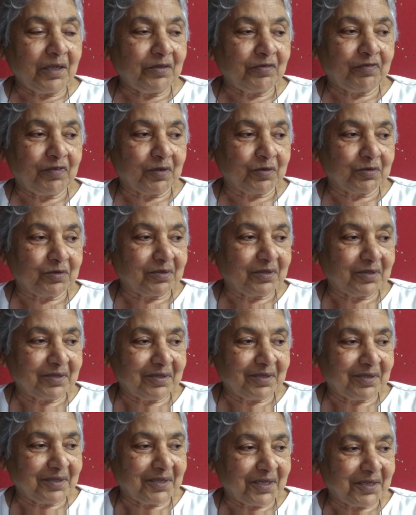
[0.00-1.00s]
I found
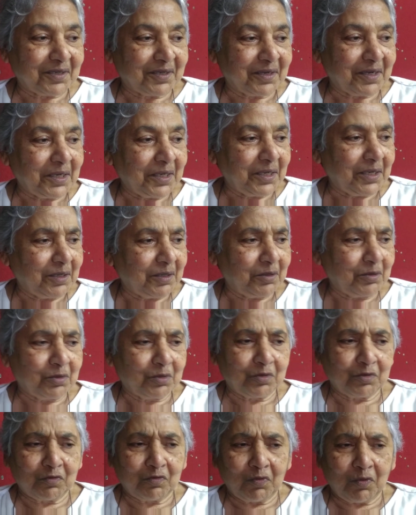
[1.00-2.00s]
that really you
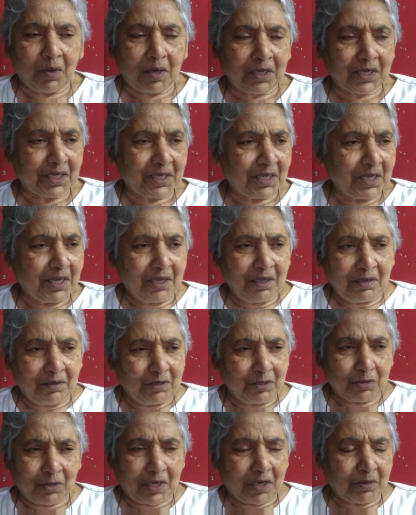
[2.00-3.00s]
could walk it.
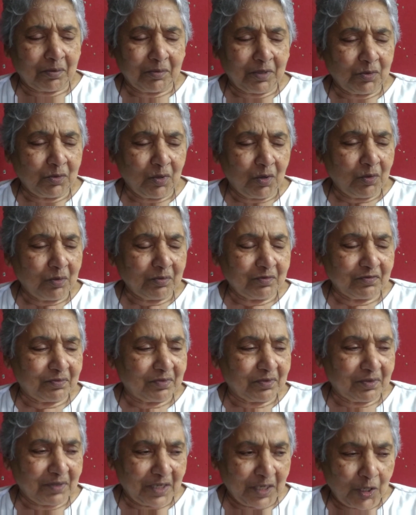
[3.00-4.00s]
You come home
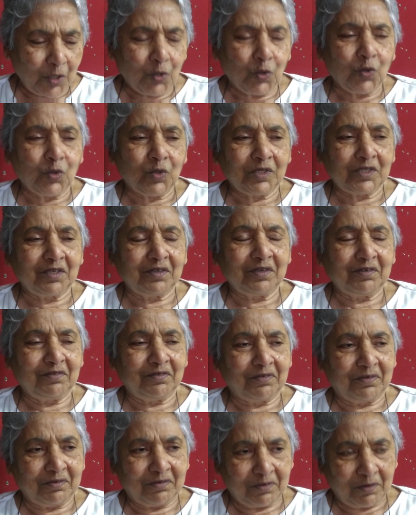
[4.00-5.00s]
alone
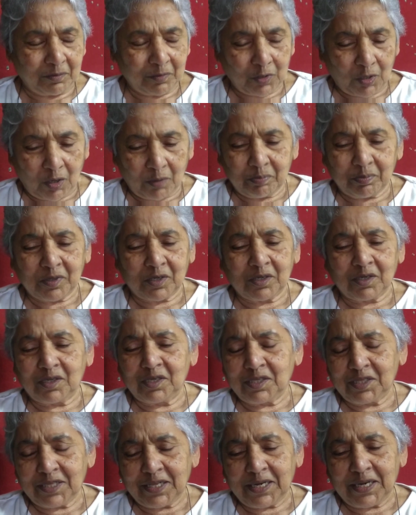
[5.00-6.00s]
from the opera
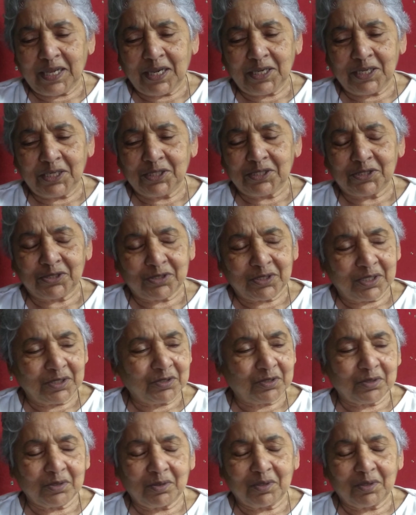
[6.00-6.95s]
in the nights and so